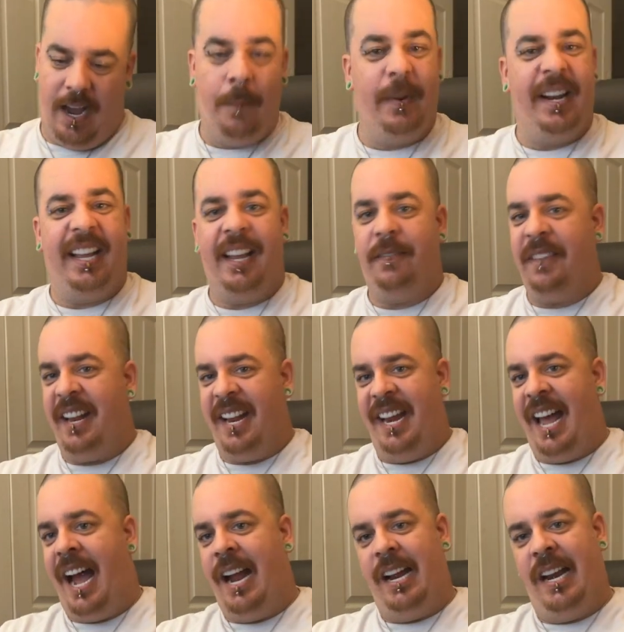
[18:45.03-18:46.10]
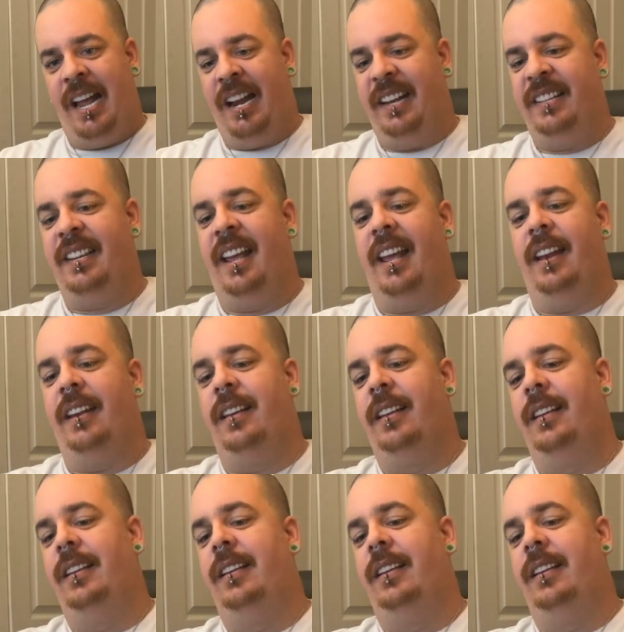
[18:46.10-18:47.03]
I'm going to give it a 9 out of 10.